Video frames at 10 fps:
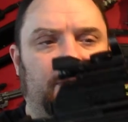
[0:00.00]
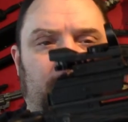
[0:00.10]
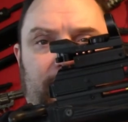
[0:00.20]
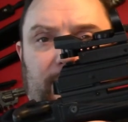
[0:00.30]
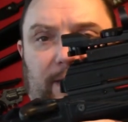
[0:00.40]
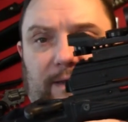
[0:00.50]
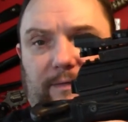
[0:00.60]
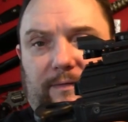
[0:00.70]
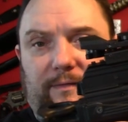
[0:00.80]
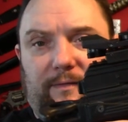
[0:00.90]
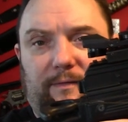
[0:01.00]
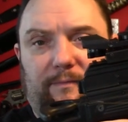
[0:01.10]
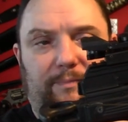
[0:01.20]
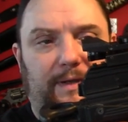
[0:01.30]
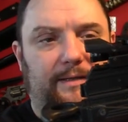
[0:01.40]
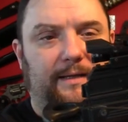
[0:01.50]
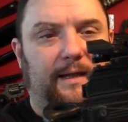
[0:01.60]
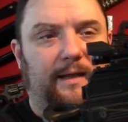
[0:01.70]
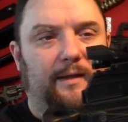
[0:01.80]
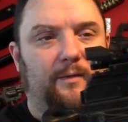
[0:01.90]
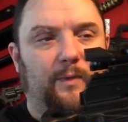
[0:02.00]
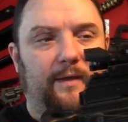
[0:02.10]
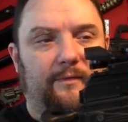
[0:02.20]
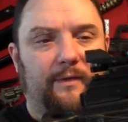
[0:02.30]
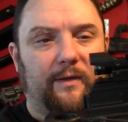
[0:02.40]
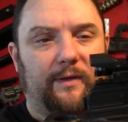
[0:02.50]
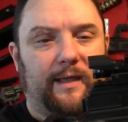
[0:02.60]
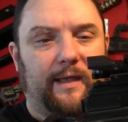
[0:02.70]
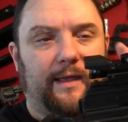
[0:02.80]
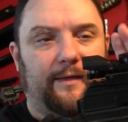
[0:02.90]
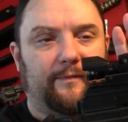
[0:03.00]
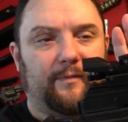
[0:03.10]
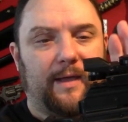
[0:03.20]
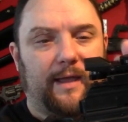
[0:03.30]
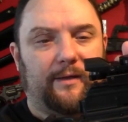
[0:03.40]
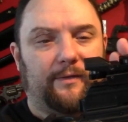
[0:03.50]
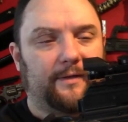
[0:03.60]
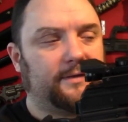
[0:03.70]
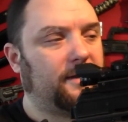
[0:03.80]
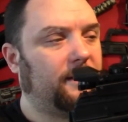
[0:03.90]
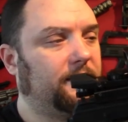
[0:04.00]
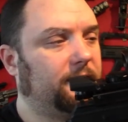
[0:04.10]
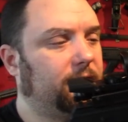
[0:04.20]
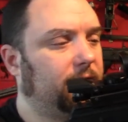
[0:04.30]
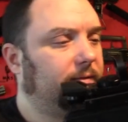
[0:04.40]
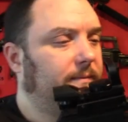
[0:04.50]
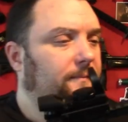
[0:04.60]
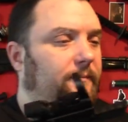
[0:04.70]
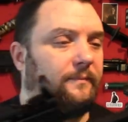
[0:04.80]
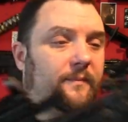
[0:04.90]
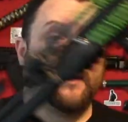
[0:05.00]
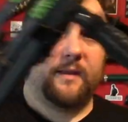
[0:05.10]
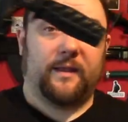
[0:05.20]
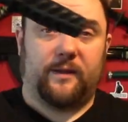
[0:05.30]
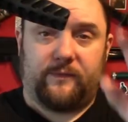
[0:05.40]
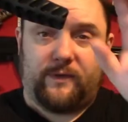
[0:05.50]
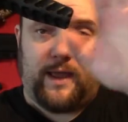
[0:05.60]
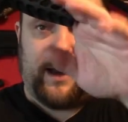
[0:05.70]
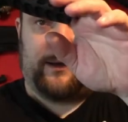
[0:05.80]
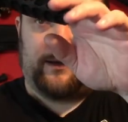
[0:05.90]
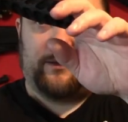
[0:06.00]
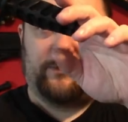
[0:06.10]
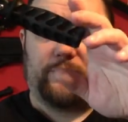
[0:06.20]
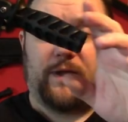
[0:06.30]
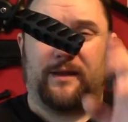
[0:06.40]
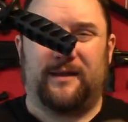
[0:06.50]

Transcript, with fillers: You have a Picatinny weaver out here for mounting on the sights and you have a handle at the front.